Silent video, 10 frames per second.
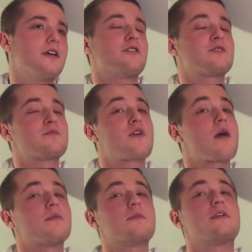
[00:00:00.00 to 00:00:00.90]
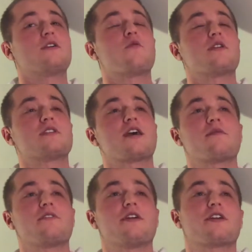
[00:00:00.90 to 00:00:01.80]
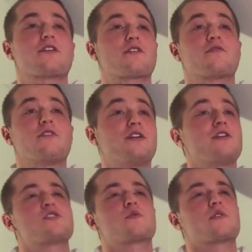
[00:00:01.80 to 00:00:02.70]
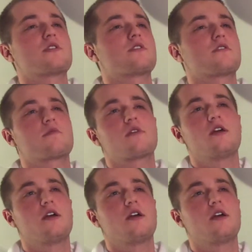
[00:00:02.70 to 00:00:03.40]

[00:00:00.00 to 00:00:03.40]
It's probably a one-time thing or very short term,